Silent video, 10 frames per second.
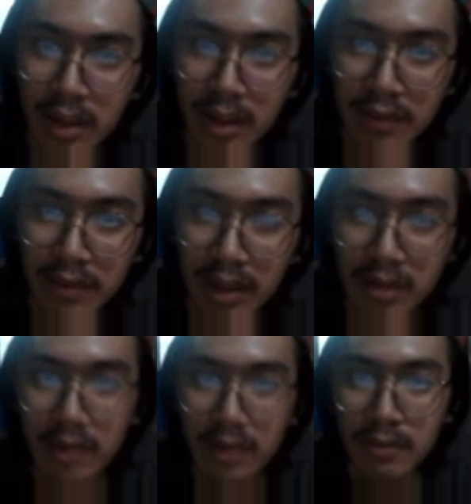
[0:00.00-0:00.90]
a
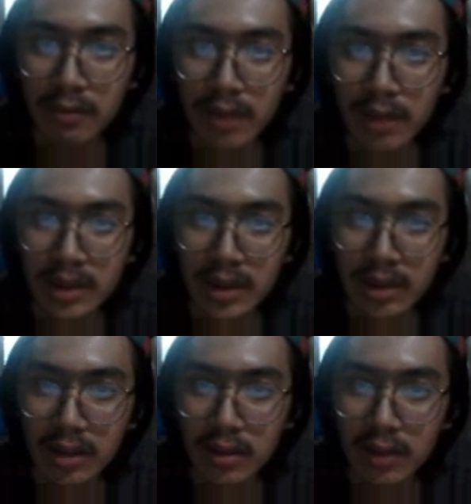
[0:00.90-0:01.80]
value of
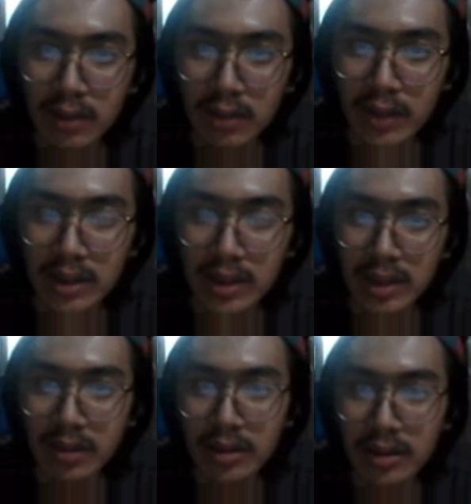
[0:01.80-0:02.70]

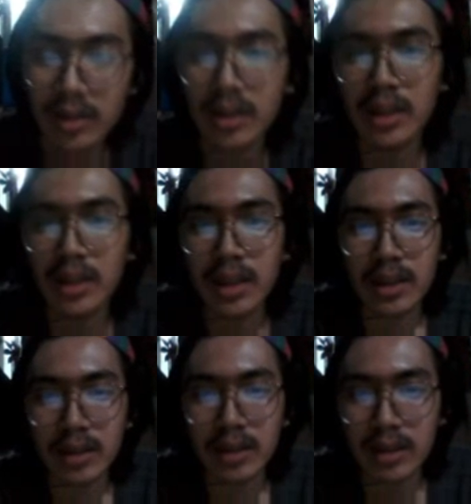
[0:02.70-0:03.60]
10110.
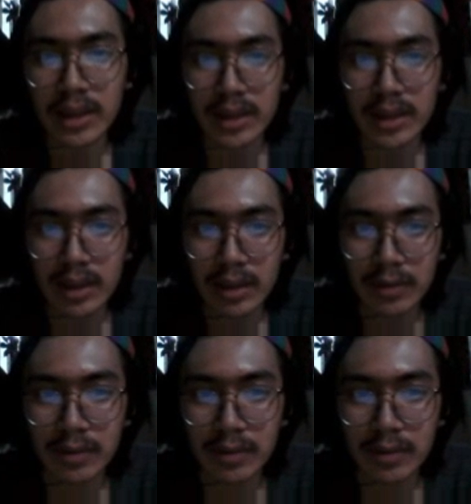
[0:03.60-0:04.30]
So let's see.